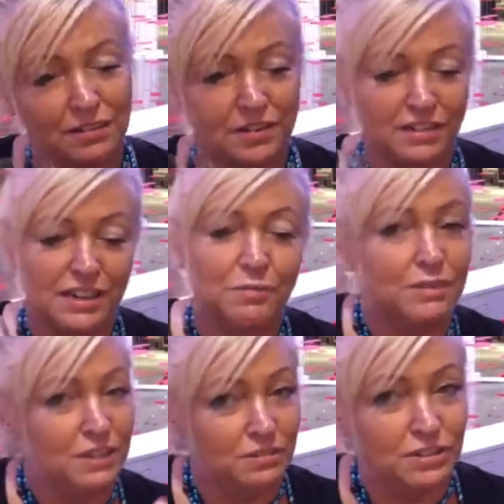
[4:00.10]
theory, and
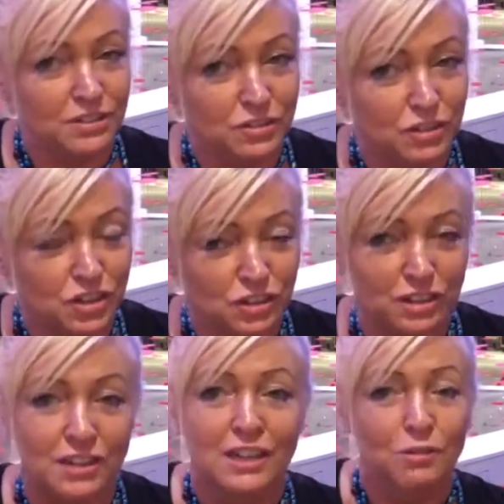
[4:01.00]
we don't know this for sure.
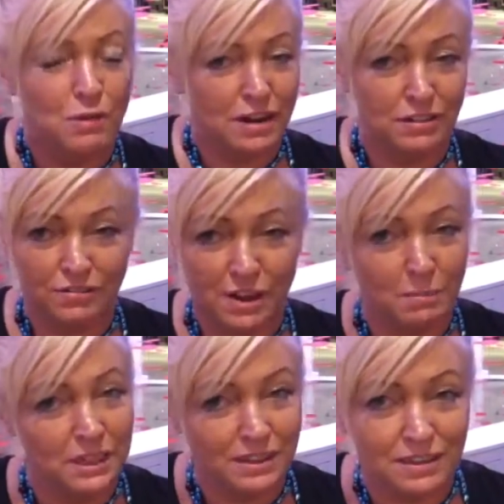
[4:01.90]
Wagner
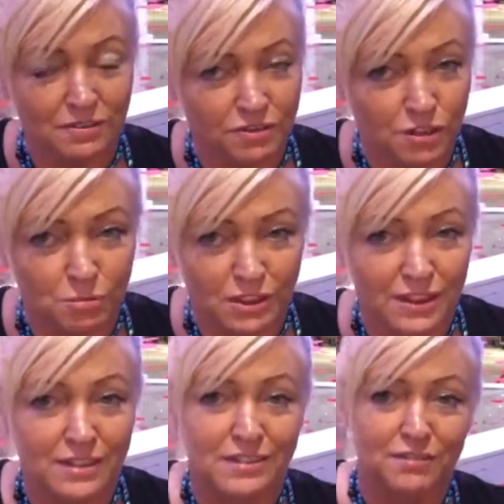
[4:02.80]
family, confirm with
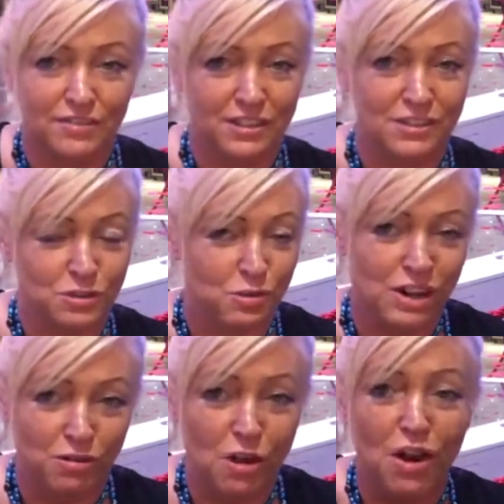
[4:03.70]
us if this is right
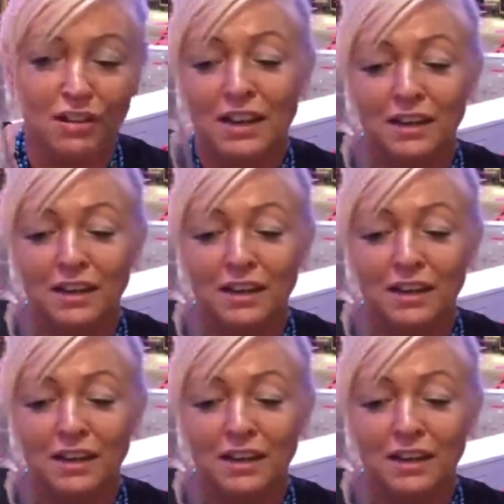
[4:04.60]
or wrong,